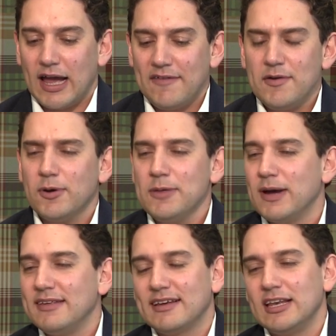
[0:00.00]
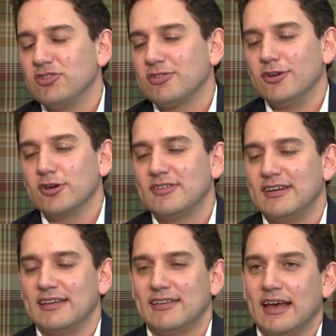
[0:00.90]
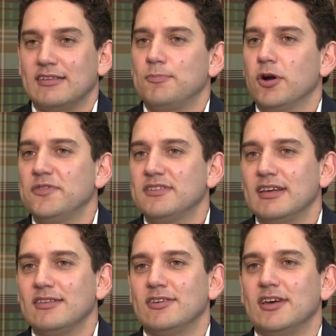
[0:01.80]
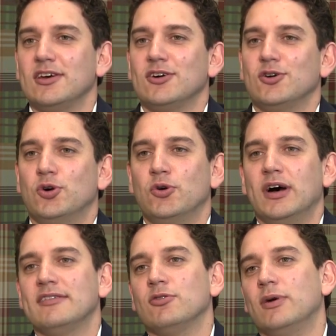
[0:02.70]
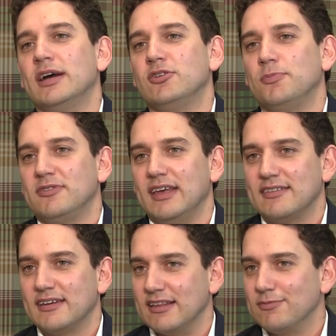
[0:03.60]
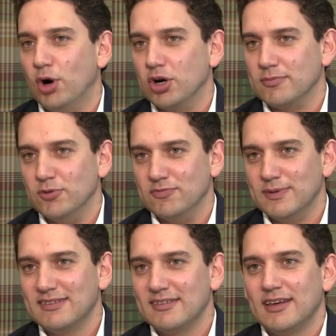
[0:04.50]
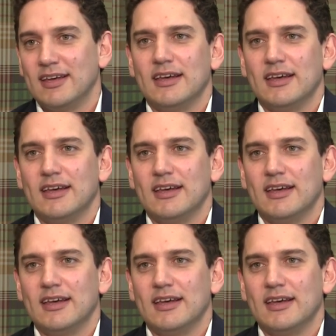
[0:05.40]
everybody basically just looks at it as a profit center or as a way to protect against market movements,